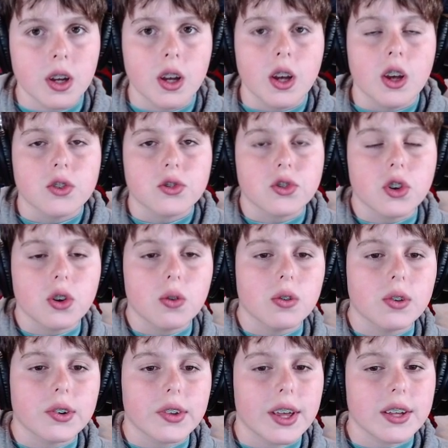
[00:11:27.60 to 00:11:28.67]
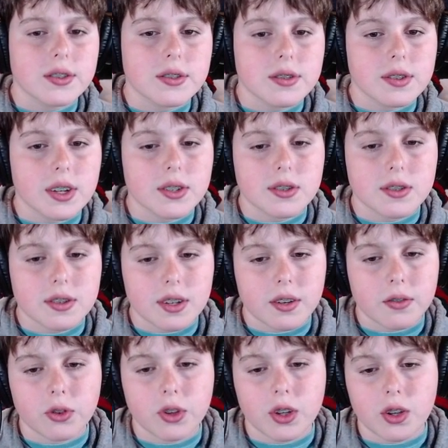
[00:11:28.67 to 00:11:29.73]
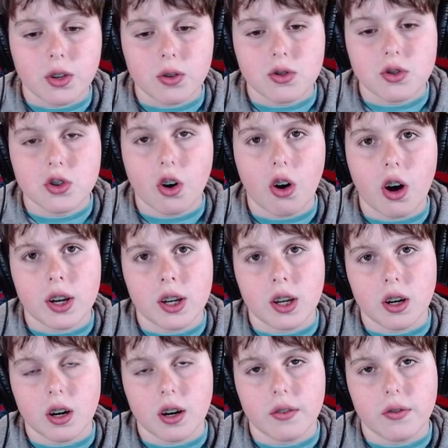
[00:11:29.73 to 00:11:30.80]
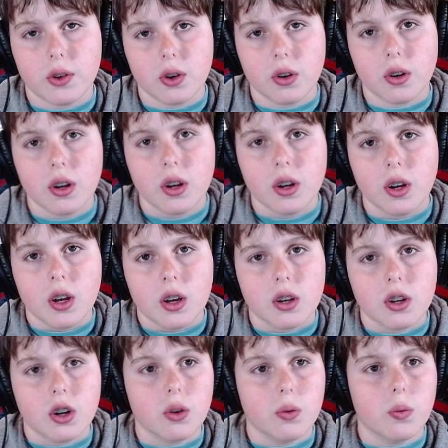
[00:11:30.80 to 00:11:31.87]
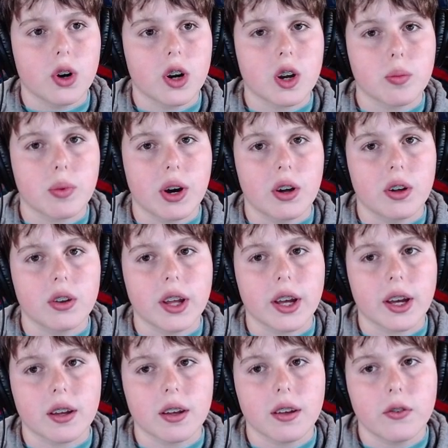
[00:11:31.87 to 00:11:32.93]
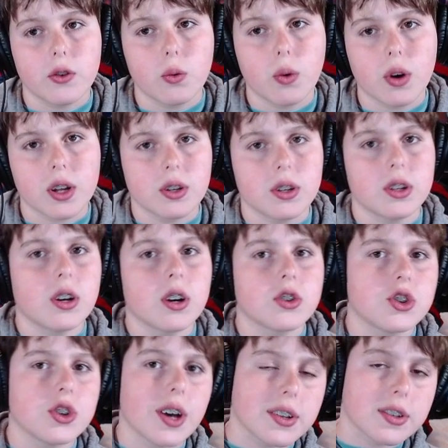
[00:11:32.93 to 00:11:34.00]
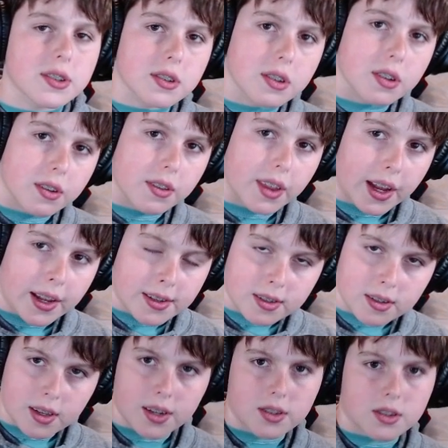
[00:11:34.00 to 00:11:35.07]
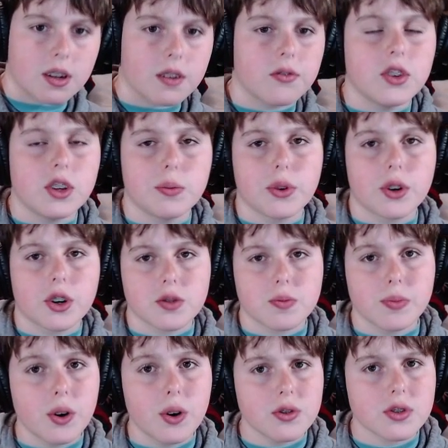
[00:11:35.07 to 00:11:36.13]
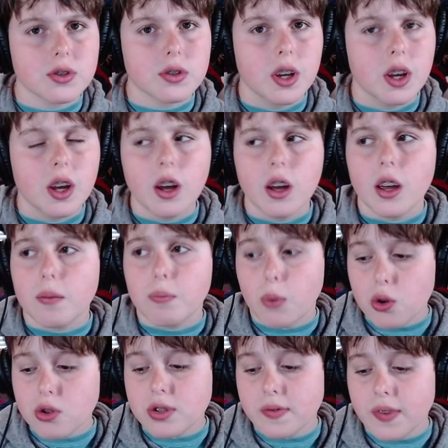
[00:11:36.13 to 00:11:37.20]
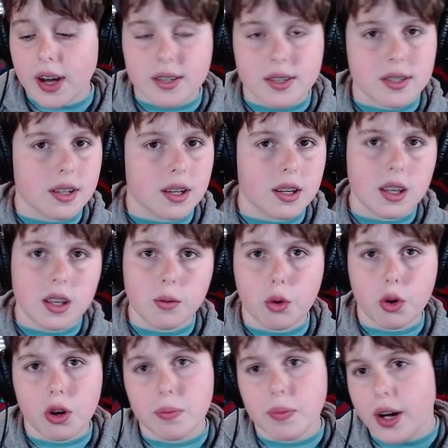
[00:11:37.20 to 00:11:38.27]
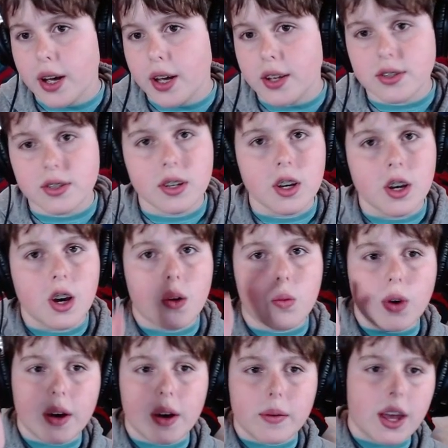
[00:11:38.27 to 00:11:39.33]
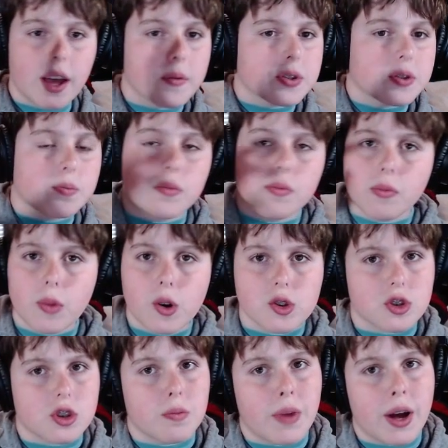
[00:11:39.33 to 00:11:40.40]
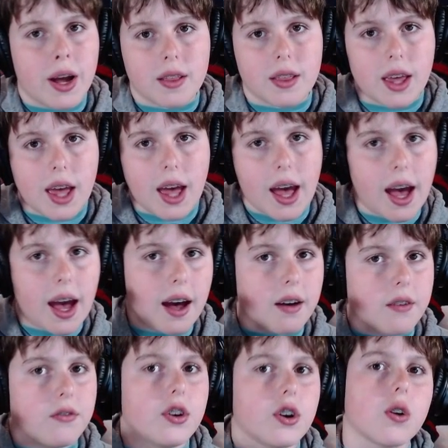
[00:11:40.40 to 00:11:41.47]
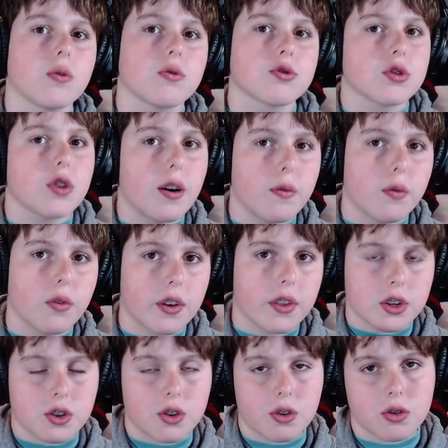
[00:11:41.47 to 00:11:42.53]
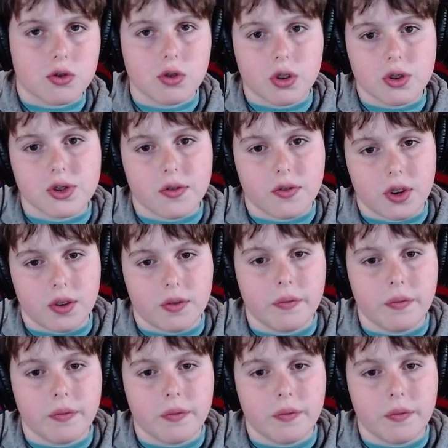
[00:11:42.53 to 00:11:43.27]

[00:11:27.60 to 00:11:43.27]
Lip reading: So that's definitely a huge con here if you're worrying about like if you want to adjust that kind of stuff deeper, because most devices like keyboard, mice, webcams, and most of the mic, they have their own software that you can control stuff in.